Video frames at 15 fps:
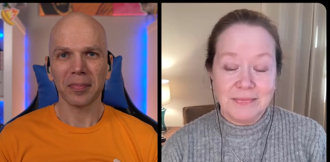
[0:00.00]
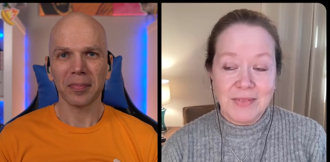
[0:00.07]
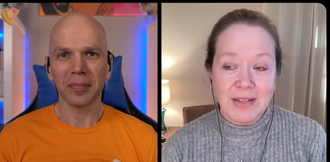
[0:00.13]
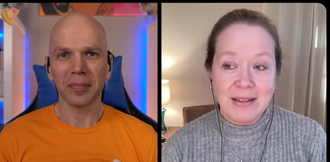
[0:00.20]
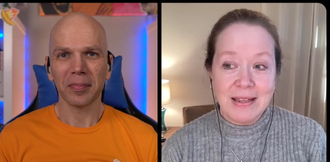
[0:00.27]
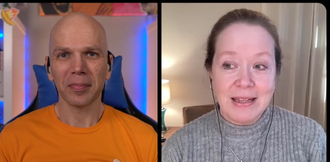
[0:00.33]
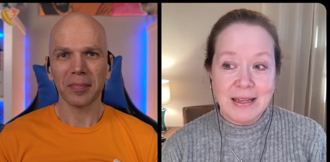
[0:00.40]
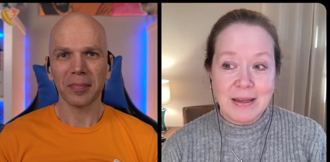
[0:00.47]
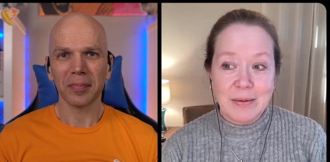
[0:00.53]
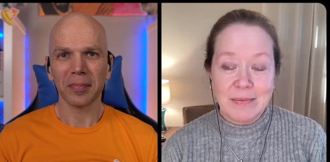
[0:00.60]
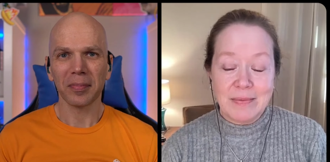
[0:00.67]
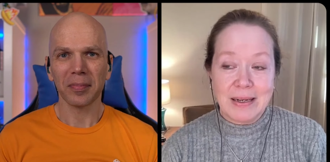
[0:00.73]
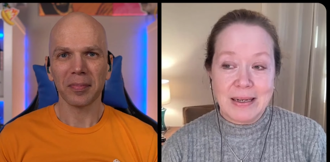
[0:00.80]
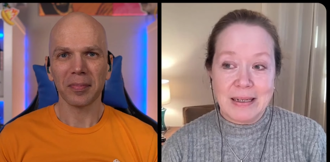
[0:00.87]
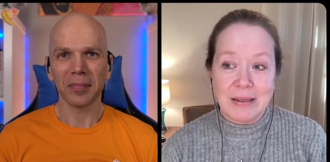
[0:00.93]
Speaker 1: the
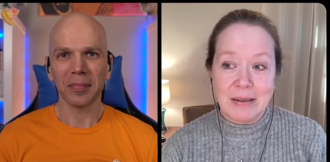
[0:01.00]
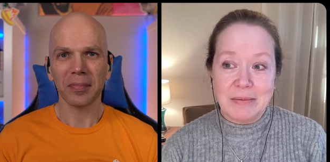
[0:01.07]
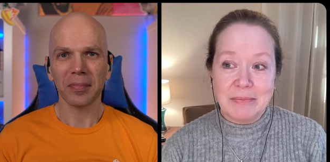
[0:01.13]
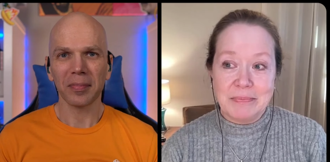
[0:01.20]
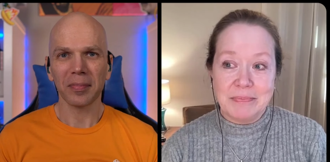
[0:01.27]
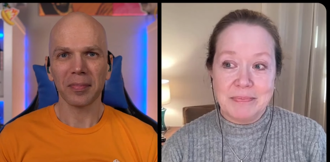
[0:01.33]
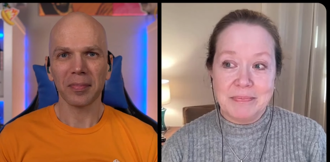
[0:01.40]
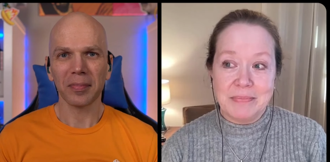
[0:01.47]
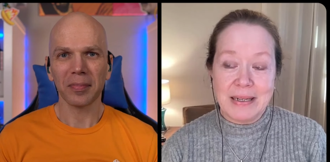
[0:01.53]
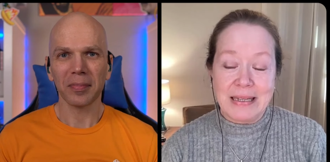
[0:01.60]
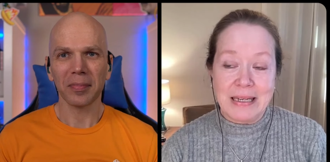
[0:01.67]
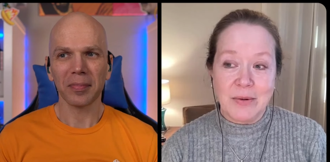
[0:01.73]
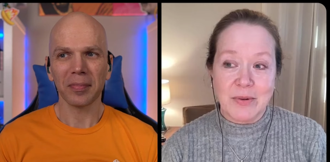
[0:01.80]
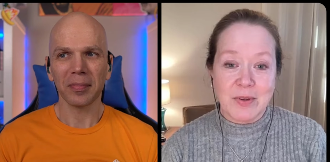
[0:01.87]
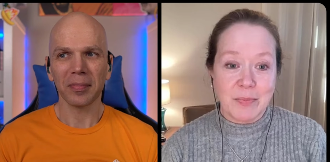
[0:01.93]
uh, i
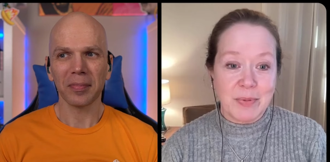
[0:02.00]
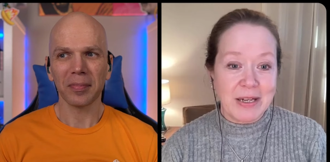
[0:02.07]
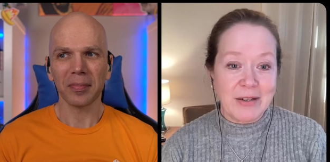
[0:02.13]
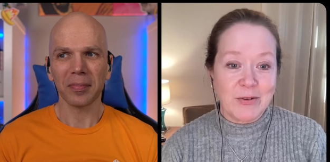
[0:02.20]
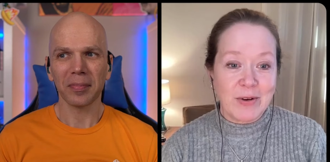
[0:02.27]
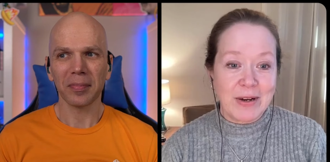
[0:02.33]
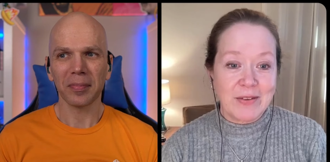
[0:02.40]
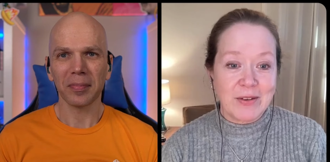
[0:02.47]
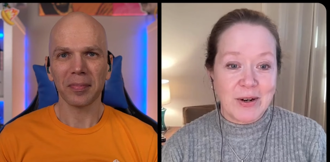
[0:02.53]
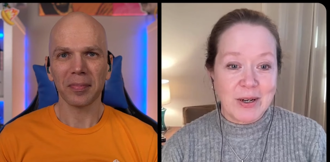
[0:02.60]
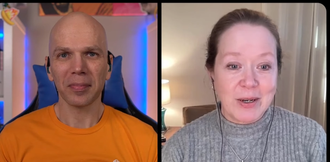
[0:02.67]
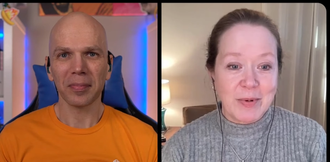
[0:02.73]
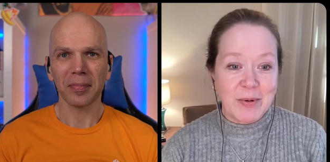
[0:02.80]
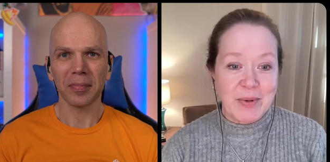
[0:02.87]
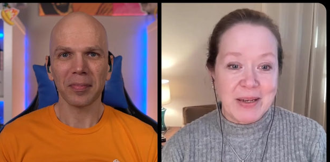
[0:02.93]
think it was the planes trains and
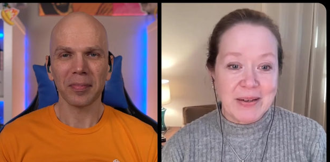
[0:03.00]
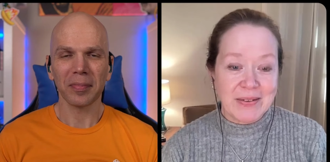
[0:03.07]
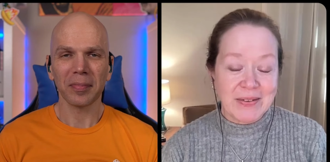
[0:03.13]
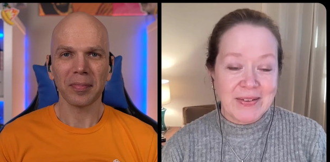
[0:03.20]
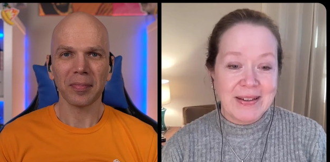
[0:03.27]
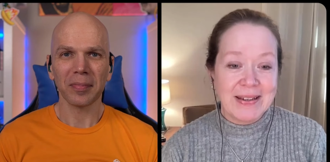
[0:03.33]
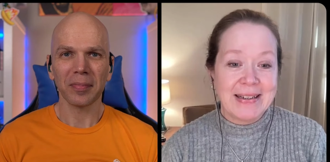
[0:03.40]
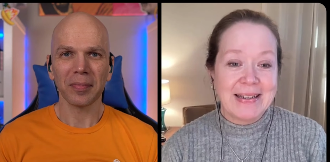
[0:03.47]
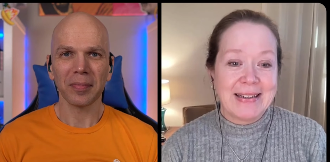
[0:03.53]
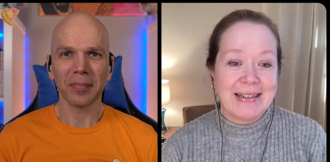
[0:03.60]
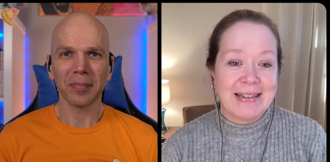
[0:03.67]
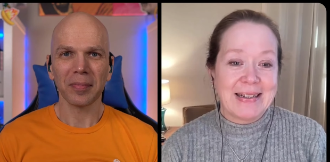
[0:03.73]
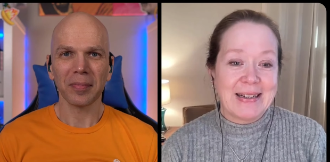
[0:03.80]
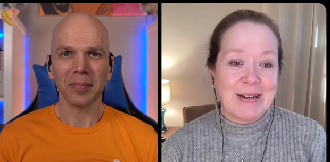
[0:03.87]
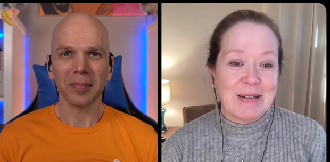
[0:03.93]
automobiles
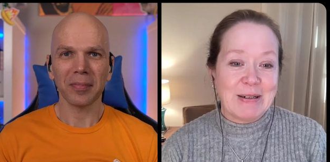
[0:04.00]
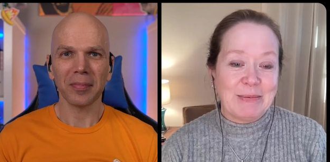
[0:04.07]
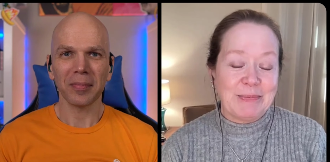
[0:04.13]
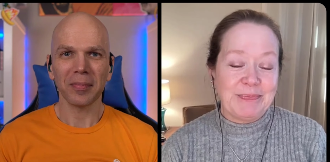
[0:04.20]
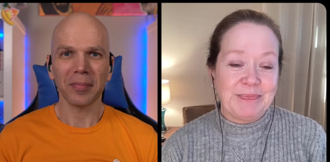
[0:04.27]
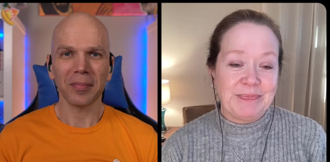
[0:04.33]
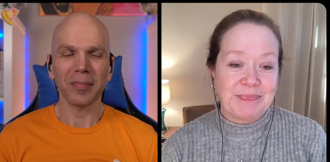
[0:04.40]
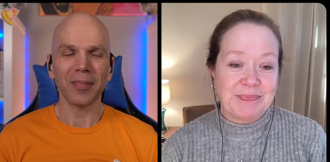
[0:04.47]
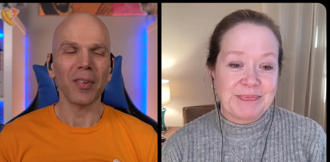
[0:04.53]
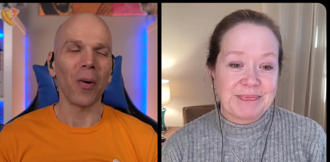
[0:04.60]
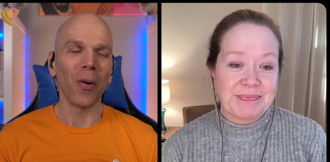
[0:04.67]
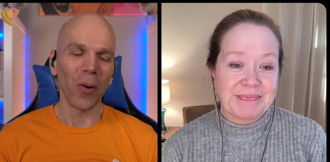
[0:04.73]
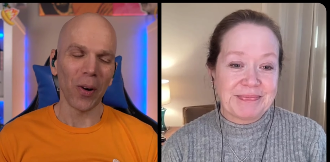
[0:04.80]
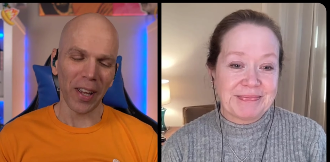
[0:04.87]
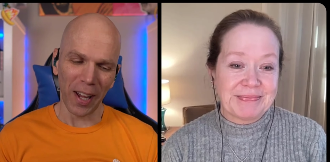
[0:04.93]
um,
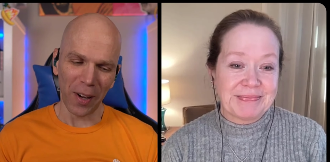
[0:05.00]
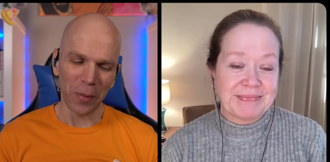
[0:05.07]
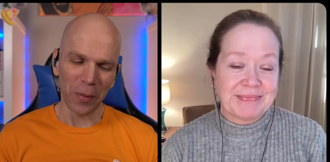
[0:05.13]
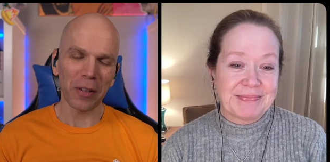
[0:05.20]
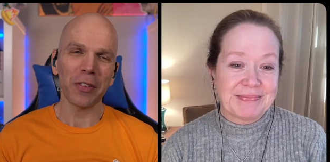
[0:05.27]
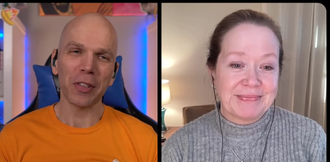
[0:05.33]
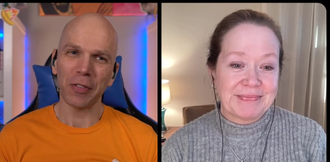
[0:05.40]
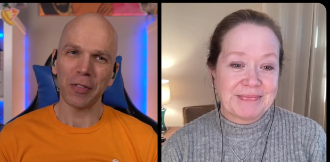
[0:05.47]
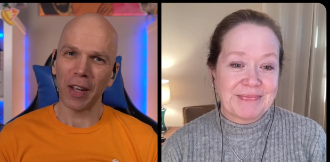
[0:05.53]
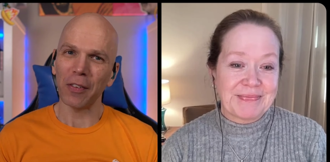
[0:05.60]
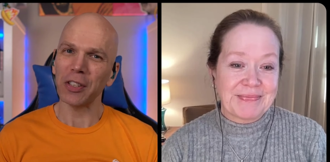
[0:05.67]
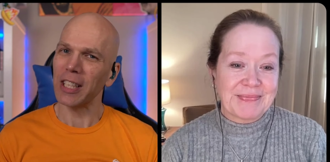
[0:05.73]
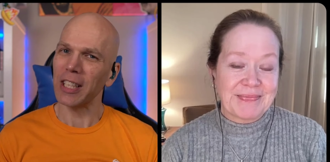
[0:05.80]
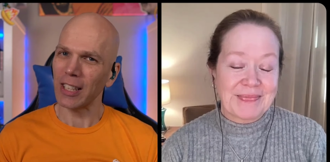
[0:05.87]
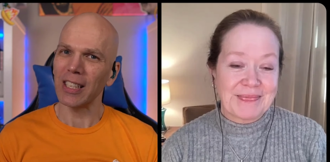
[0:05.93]
Speaker 2: Oh yeah, one of his
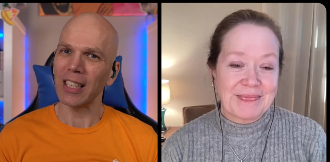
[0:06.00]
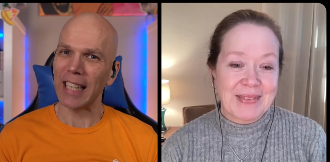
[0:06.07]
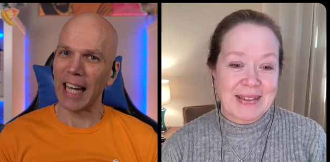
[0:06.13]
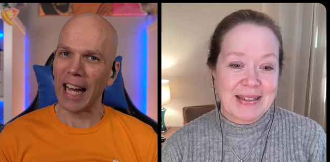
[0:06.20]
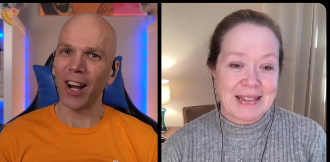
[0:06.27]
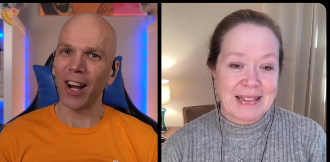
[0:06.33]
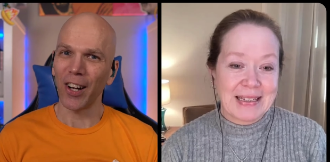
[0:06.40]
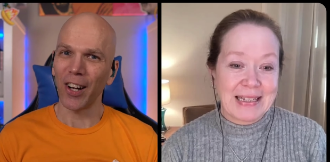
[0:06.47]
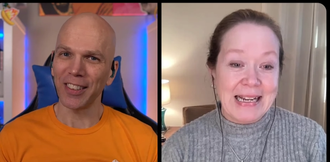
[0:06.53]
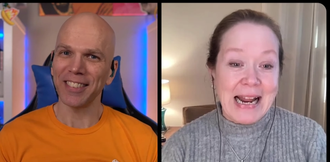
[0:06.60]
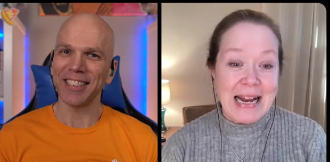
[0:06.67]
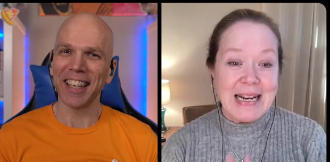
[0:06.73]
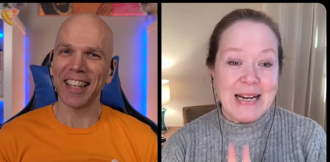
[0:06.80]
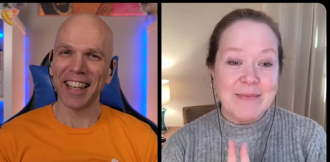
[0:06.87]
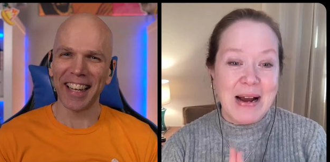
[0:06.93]
favorites next to Die Hard.
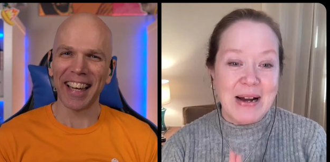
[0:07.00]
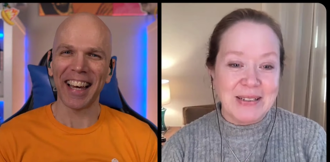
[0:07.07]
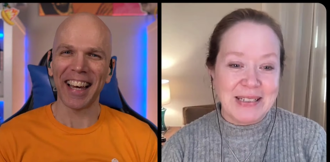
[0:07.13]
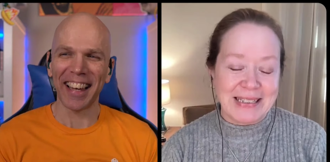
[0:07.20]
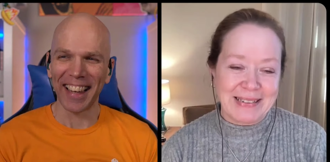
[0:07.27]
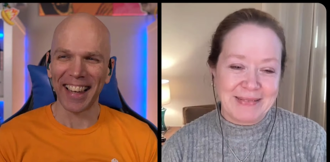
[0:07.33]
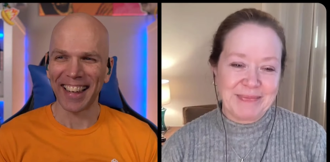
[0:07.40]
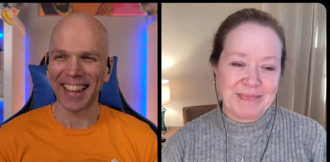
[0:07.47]
Canadian Mounted,